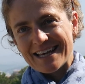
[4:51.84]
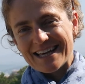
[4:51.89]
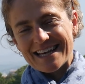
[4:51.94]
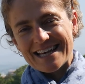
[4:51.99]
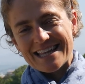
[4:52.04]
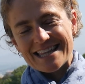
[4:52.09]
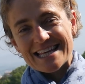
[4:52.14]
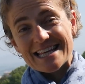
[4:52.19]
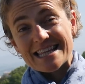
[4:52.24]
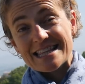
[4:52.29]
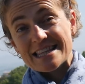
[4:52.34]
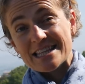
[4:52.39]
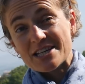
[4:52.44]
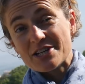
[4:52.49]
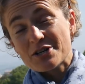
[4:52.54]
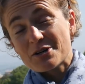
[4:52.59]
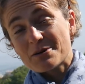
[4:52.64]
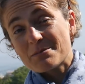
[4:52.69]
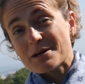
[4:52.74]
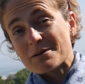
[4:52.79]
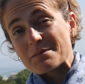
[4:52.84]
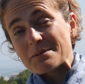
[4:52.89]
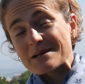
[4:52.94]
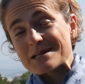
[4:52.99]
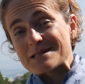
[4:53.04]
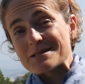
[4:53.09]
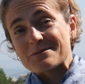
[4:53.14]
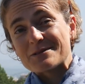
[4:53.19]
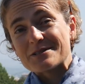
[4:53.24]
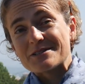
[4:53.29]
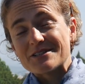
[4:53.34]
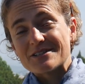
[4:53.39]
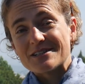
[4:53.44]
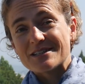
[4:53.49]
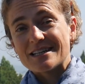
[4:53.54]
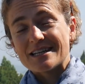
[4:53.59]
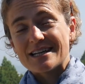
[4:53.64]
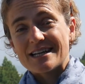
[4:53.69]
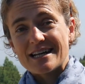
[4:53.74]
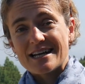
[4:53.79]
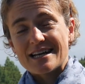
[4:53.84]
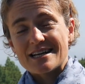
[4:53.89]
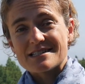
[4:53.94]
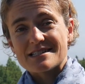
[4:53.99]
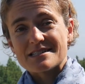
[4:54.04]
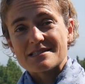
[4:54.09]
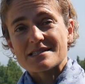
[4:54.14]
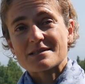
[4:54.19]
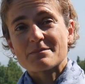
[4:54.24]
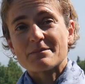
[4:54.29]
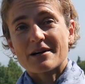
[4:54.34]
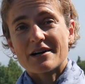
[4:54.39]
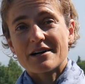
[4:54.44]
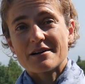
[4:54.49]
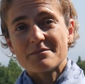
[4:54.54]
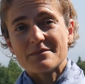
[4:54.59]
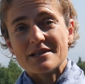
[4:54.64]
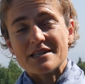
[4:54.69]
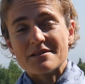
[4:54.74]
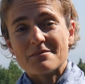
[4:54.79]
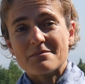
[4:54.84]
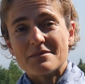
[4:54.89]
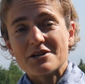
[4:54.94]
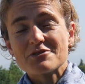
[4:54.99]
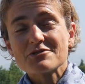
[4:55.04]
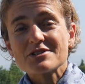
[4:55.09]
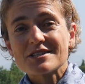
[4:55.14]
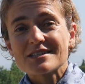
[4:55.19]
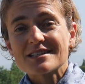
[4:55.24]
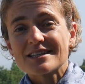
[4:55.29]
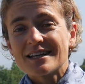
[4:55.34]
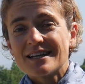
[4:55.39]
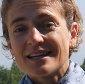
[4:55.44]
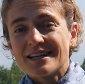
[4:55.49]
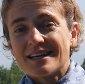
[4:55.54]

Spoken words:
And then the Nobel Prize winner that has inspired me the most